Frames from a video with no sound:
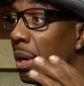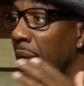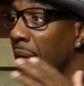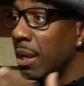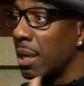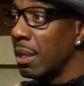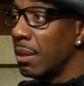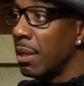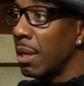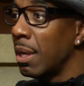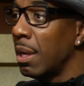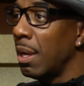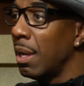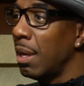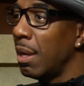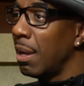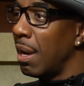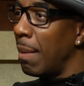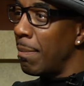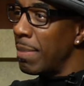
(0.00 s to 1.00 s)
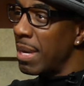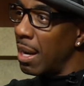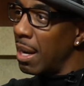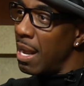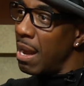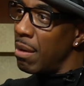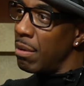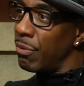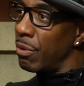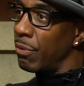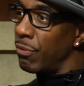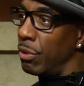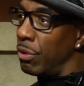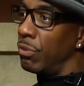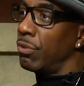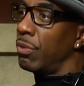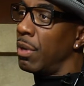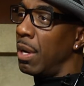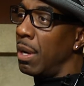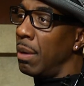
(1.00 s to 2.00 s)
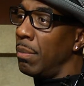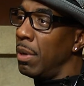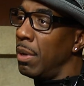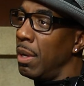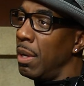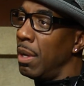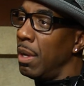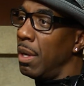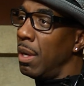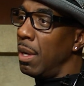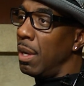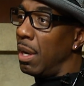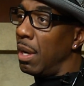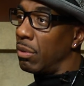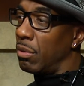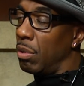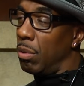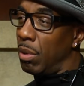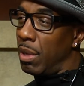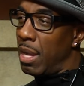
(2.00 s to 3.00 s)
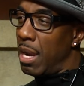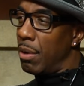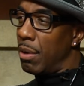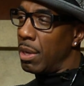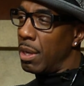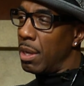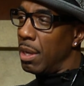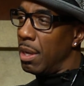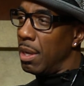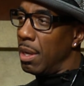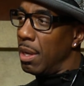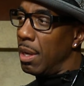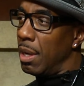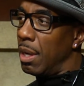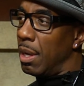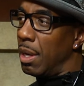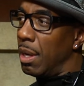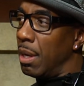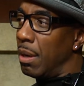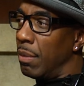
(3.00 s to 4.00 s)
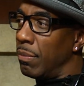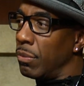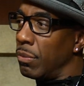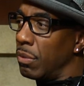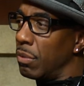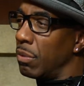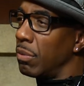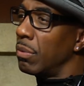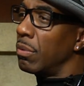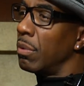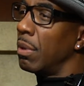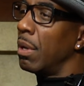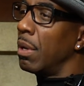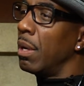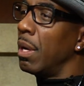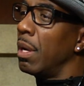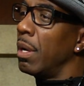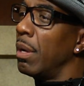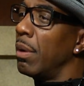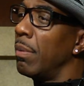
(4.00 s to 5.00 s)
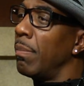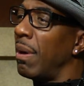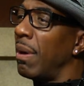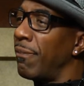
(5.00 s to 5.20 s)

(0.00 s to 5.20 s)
I get there. I meet Larry for the first time. I told Larry, uh, this is my